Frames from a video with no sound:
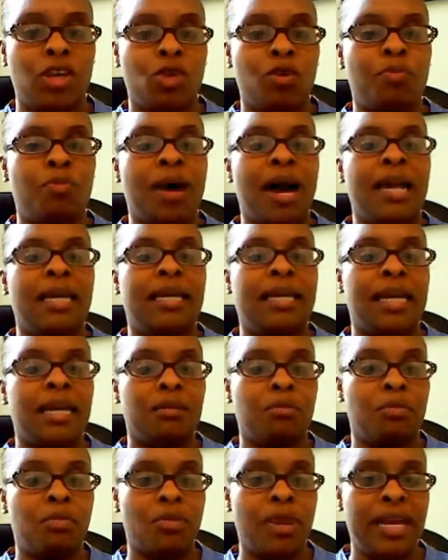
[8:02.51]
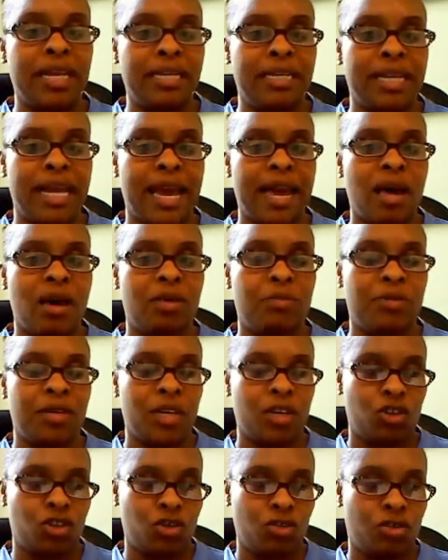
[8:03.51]
so if you're eating more than your
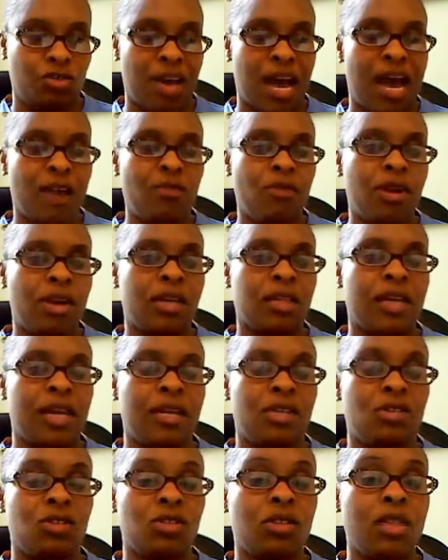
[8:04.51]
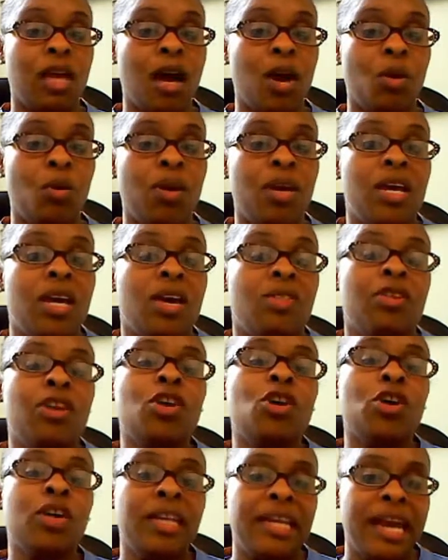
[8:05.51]
body can break down because your
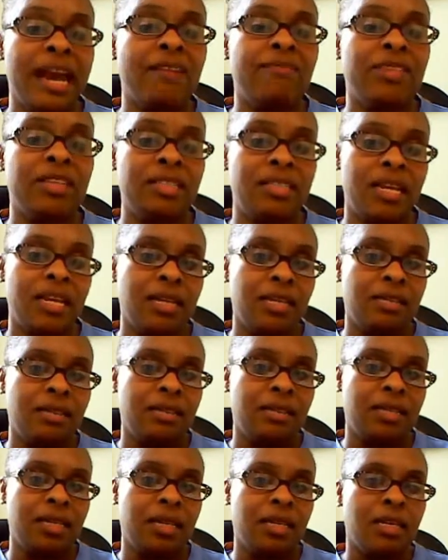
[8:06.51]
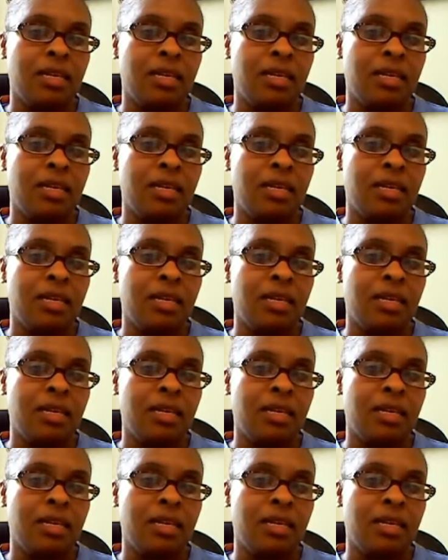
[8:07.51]
thyroid gland is slow,